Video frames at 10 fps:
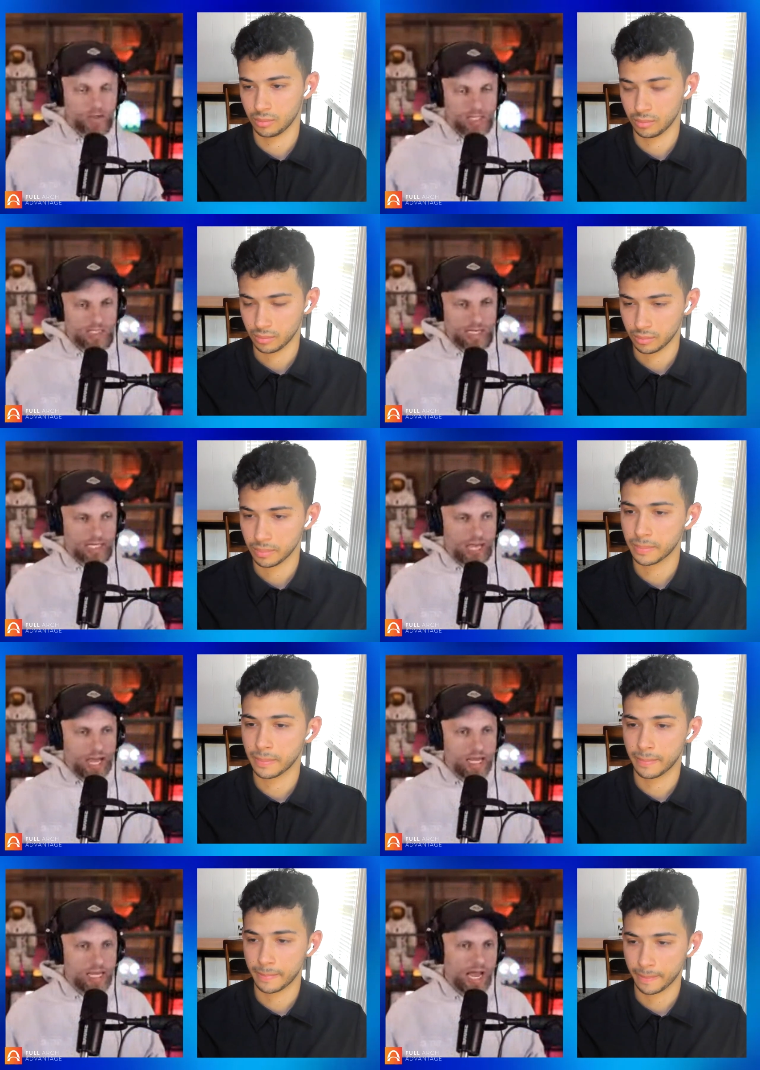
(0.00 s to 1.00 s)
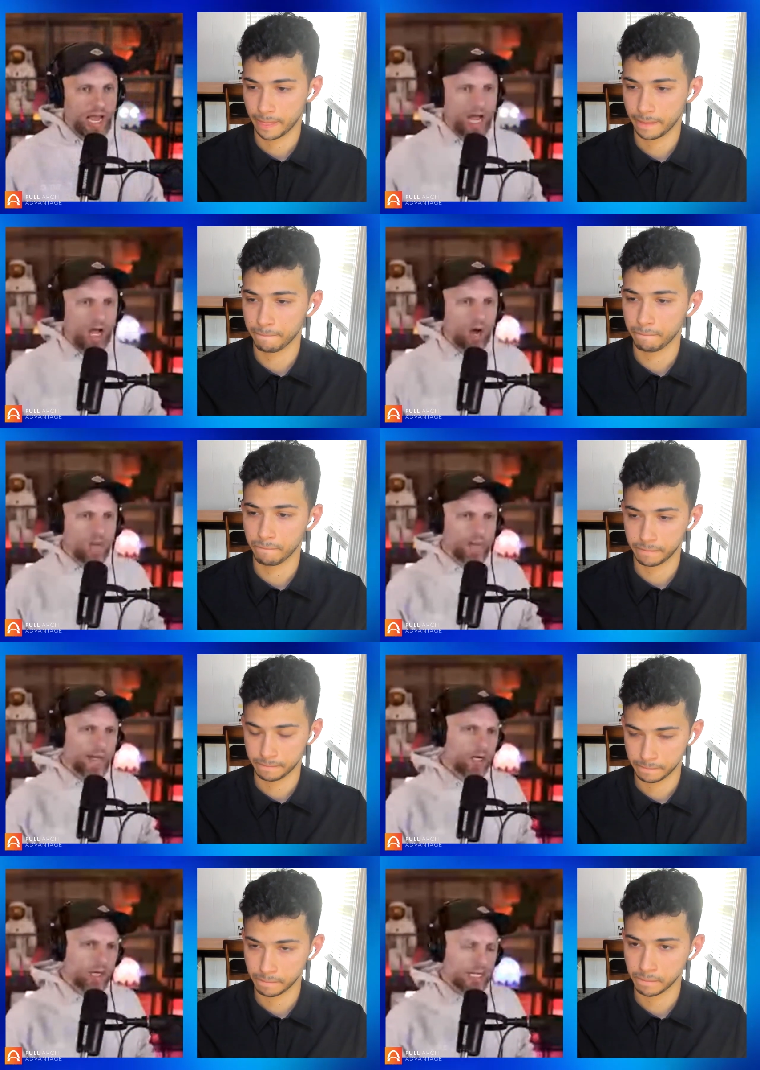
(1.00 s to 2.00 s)
Speaker 1: and things like that, how am I going to
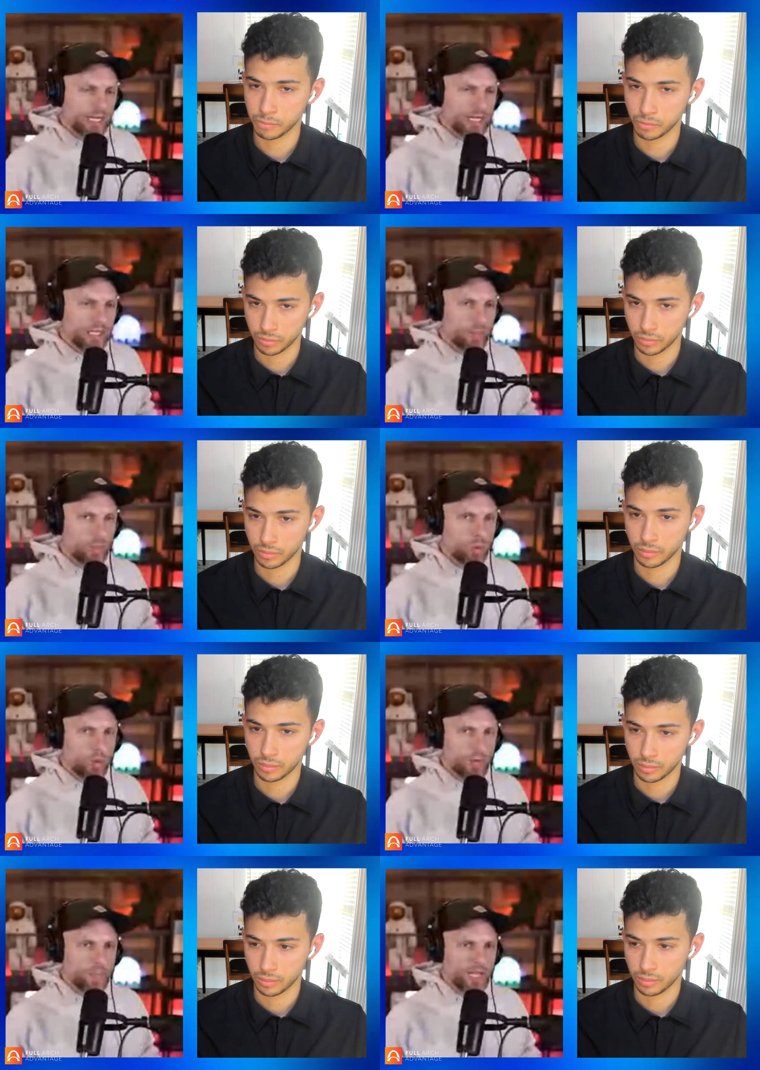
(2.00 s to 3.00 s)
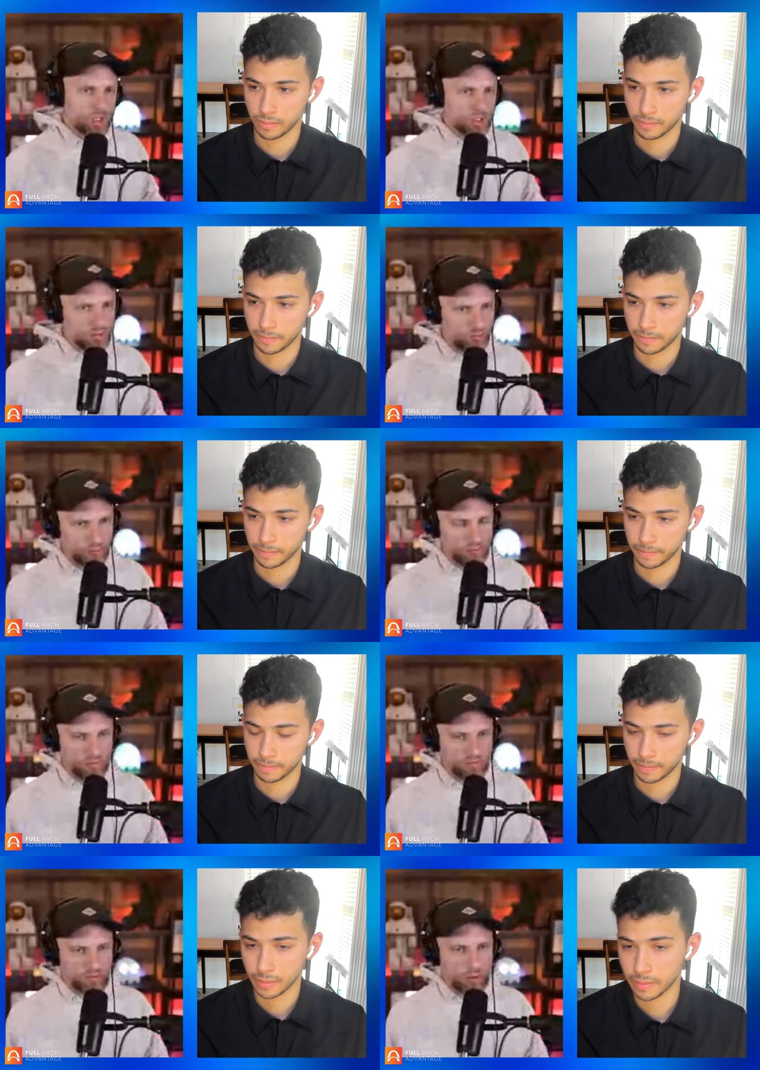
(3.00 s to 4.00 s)
get more patients from
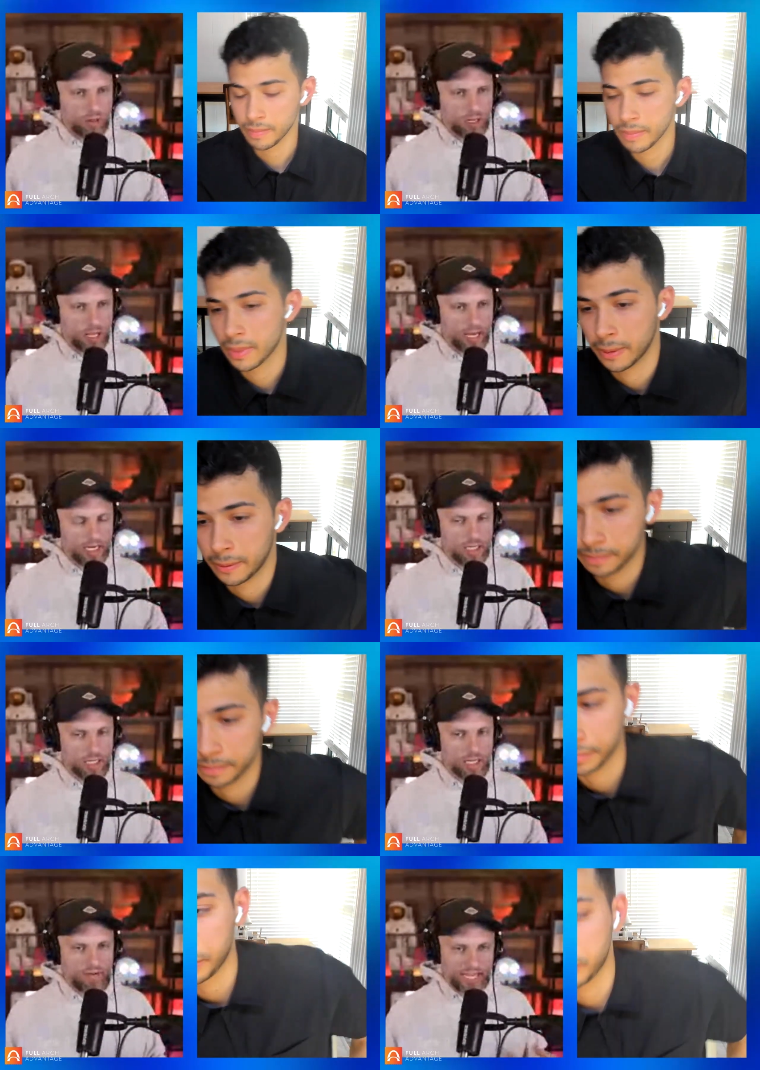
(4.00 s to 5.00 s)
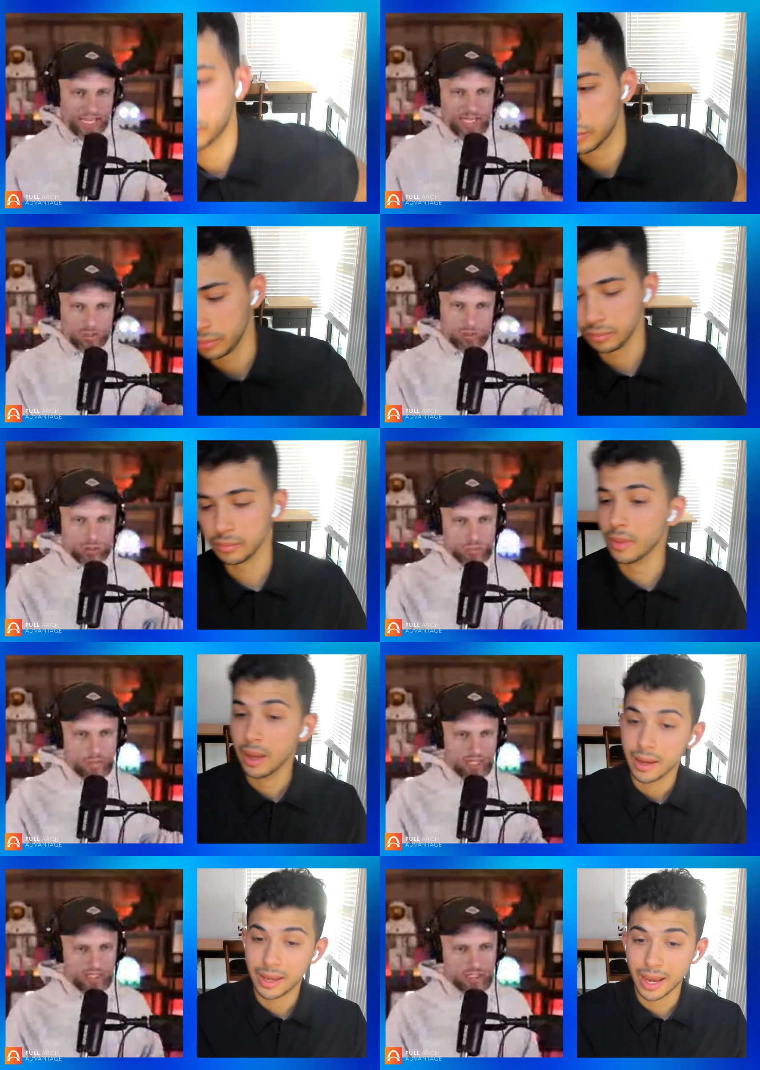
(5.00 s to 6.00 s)
from online if I can't use those
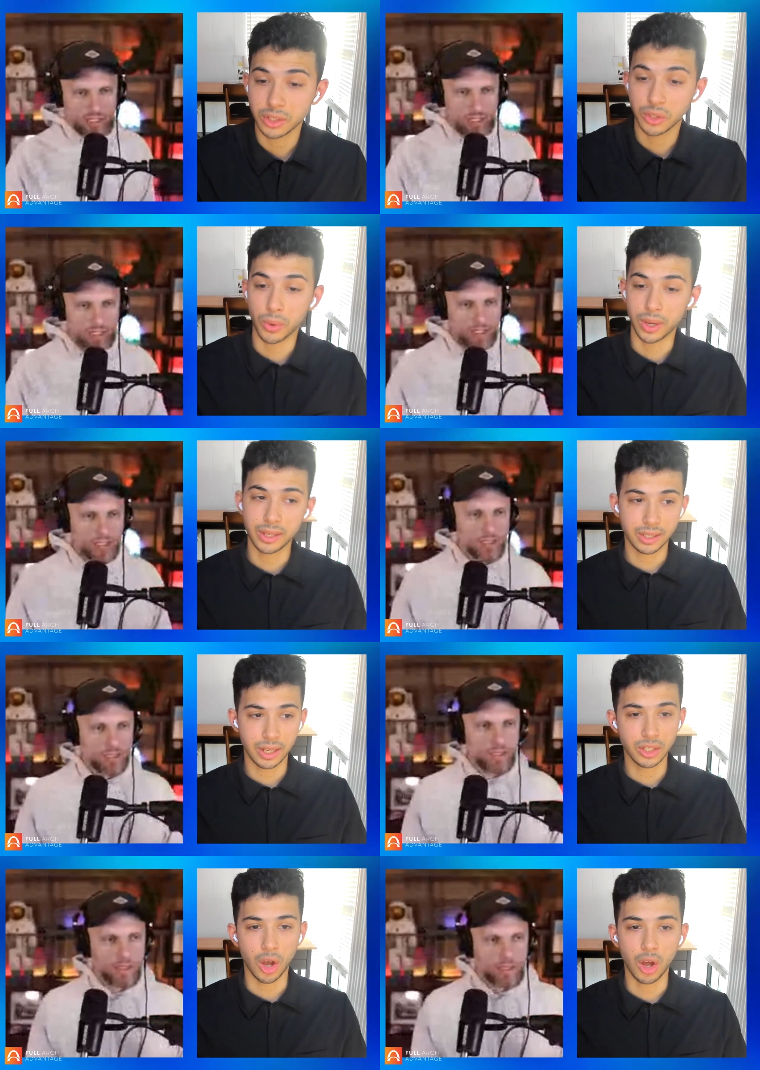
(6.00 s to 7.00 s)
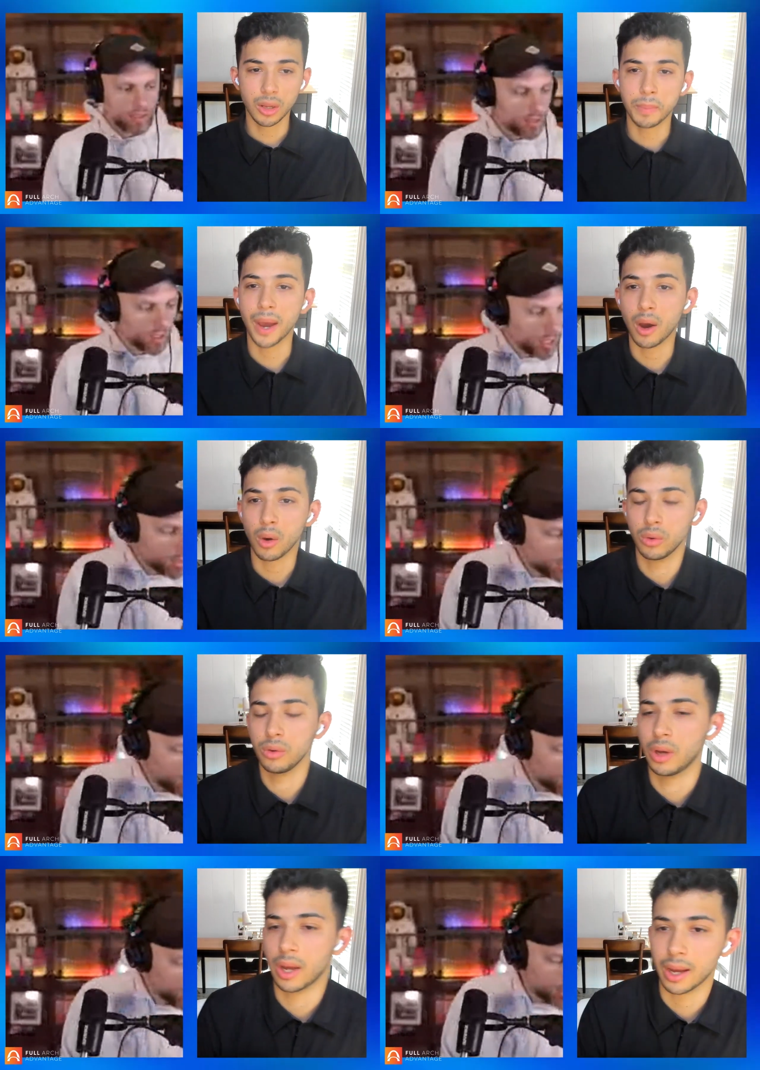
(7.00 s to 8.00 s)
methods?
Speaker 2: Yeah, so it's it's all about
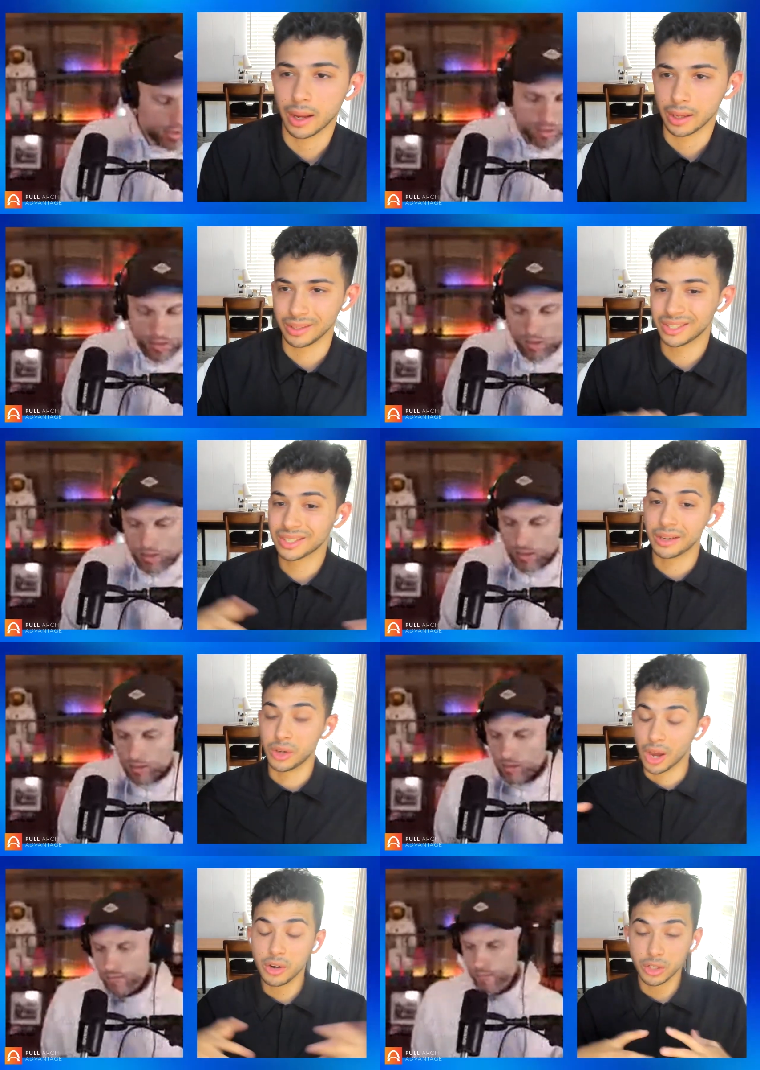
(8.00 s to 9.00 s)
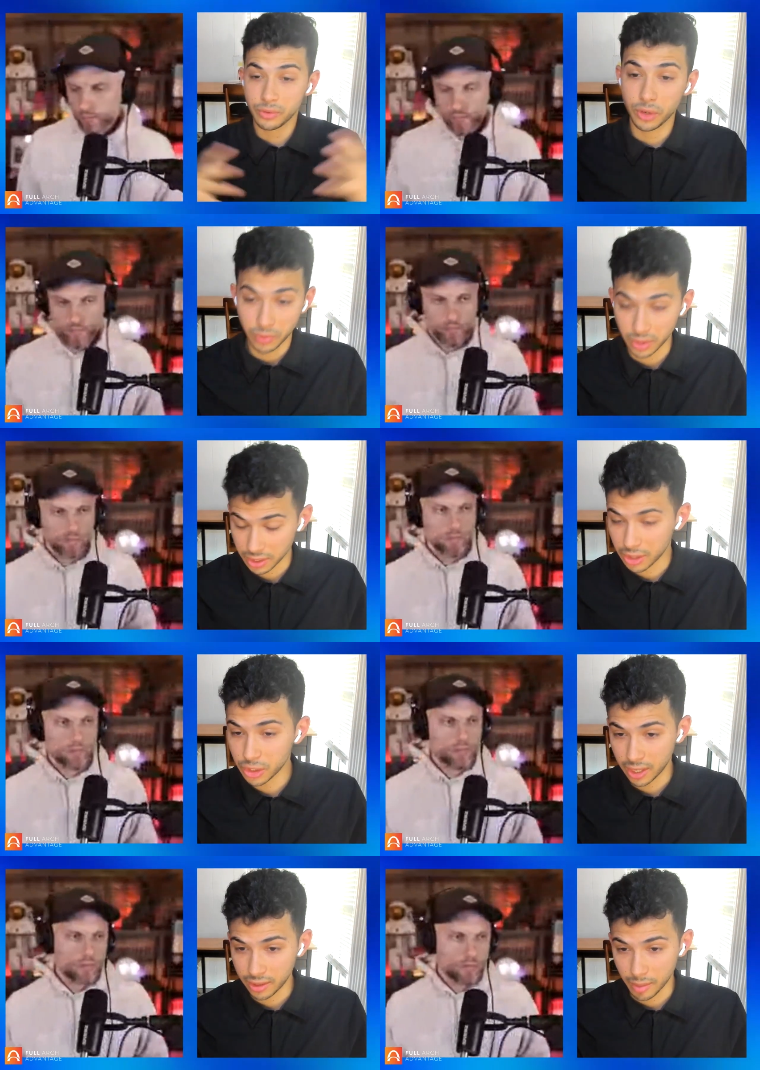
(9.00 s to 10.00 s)
uh, just under, first of all, it's
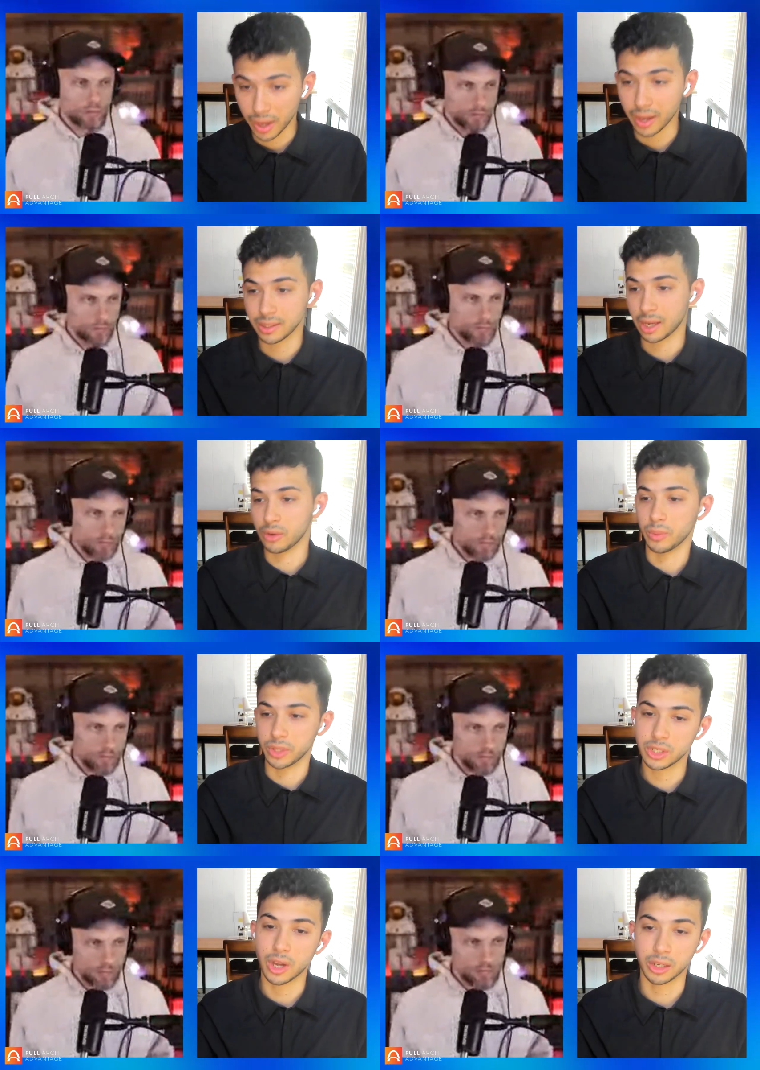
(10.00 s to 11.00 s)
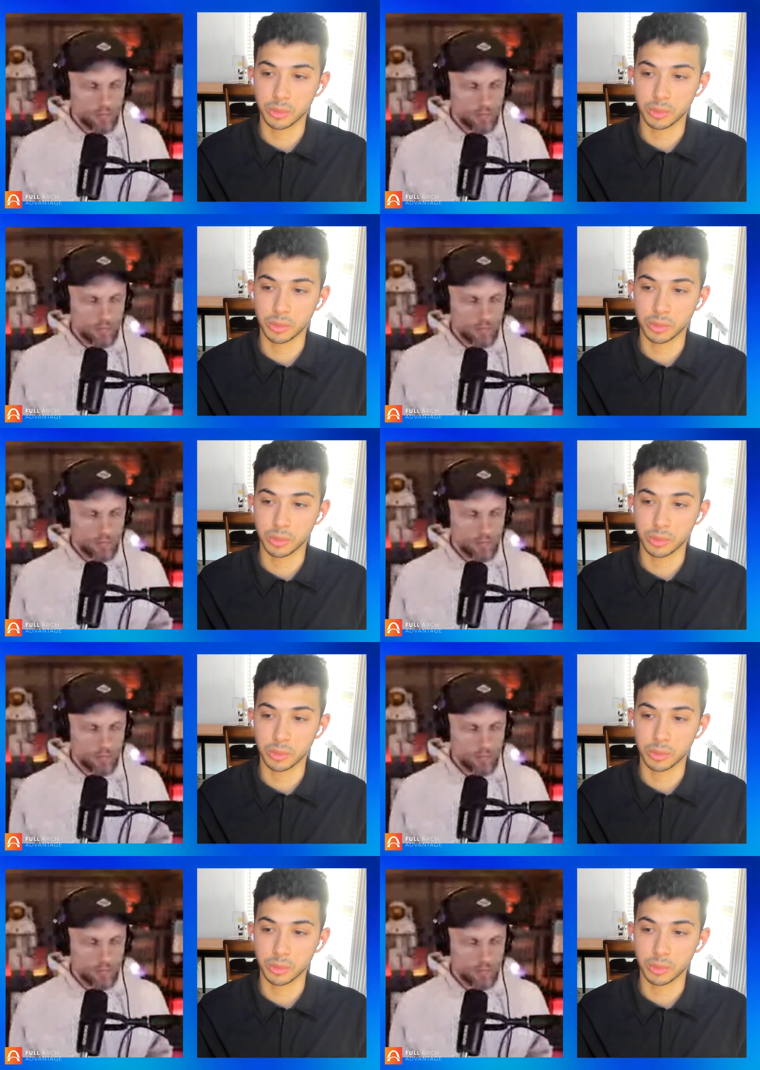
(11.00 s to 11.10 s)
understanding that buying cycle that we just talked